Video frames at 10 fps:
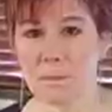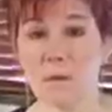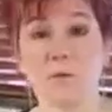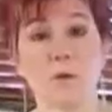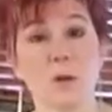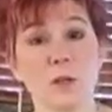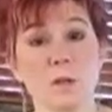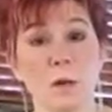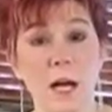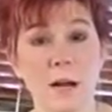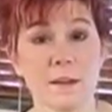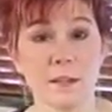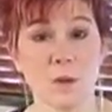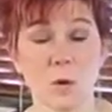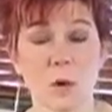Before you add
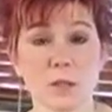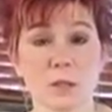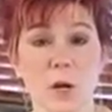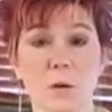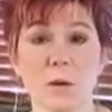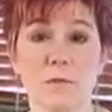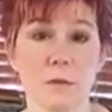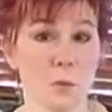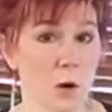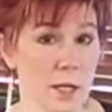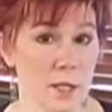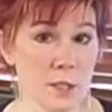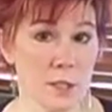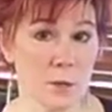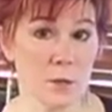the orzo, if you
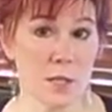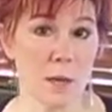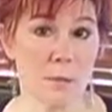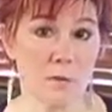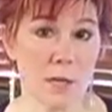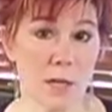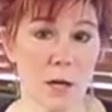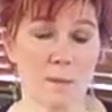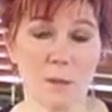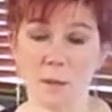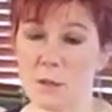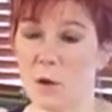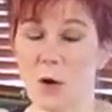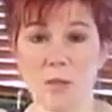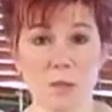wanted to use some of it up, you could
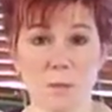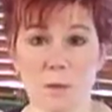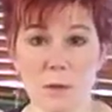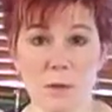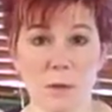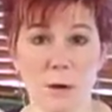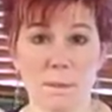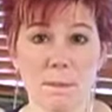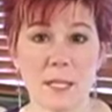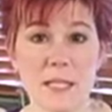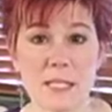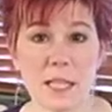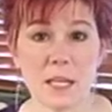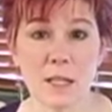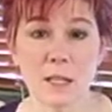also put it on
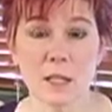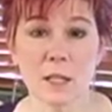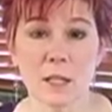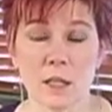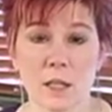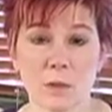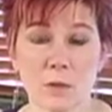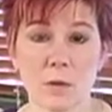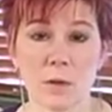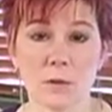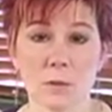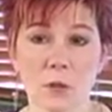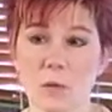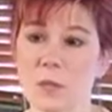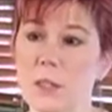pizza throughout the
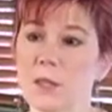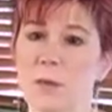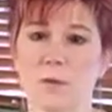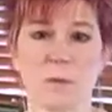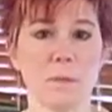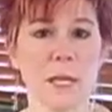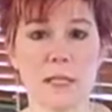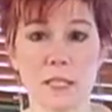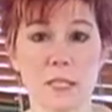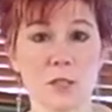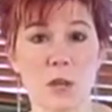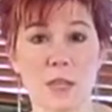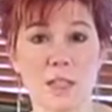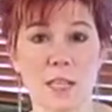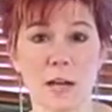work week. You, if you're making this
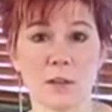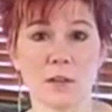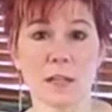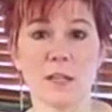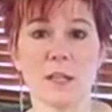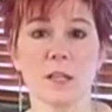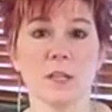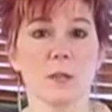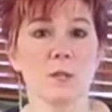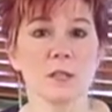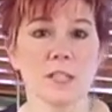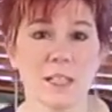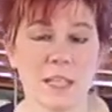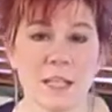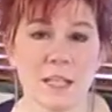on a Saturday, use
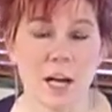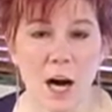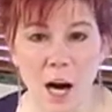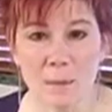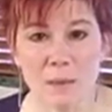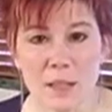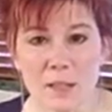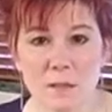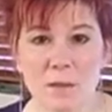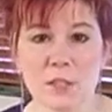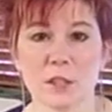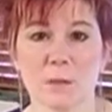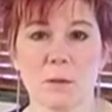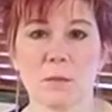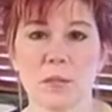it in an omelet, the
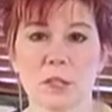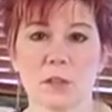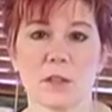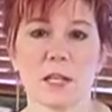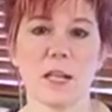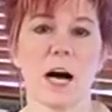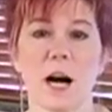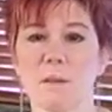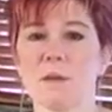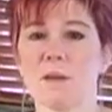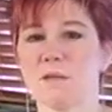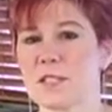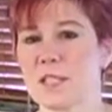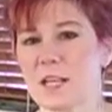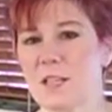vegetable mixture in an omelet for
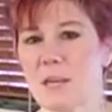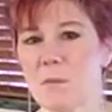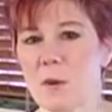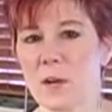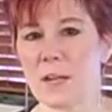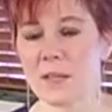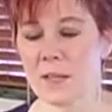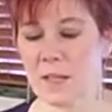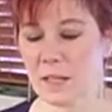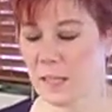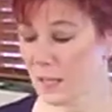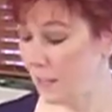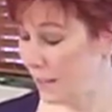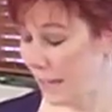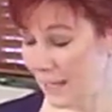Sunday morning.
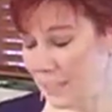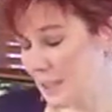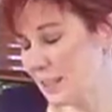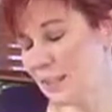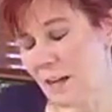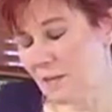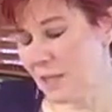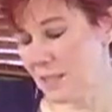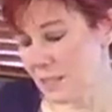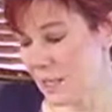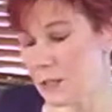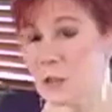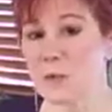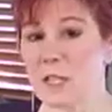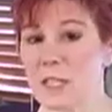Uh, I just love this. I
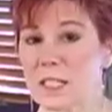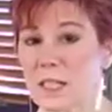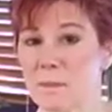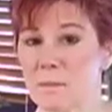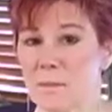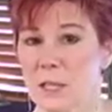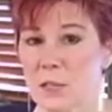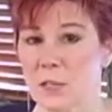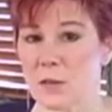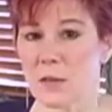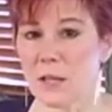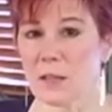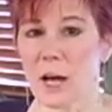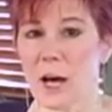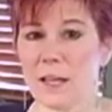do this mixture a
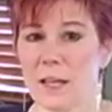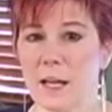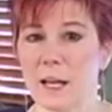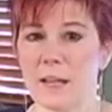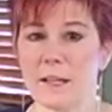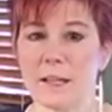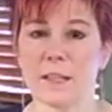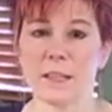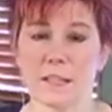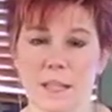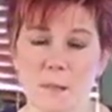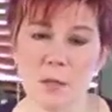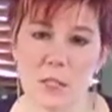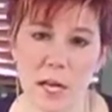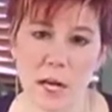lot, and in the
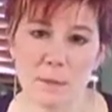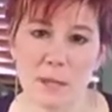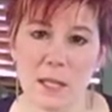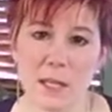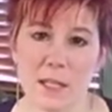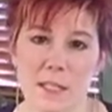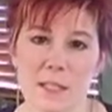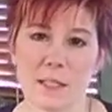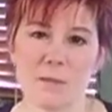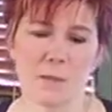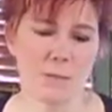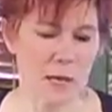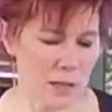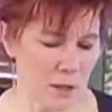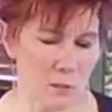summertime, it's even
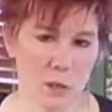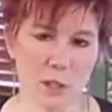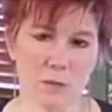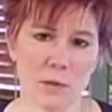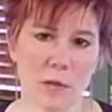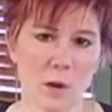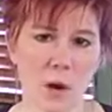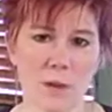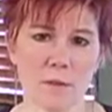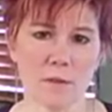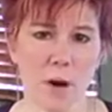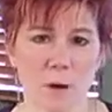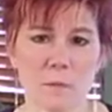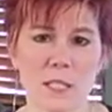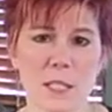better when you've got all the
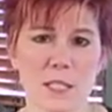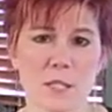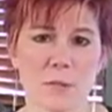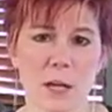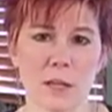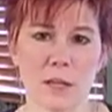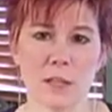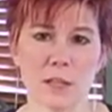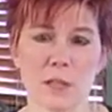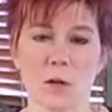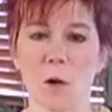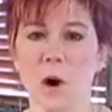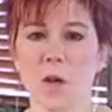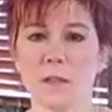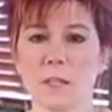farm stands around and you can get
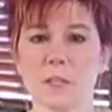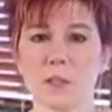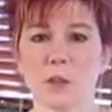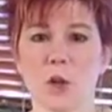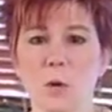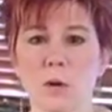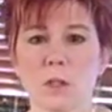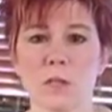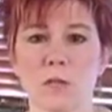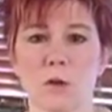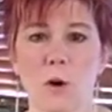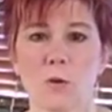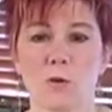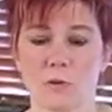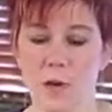all these locally
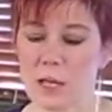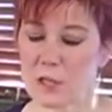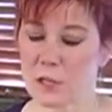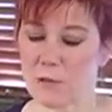grown fresh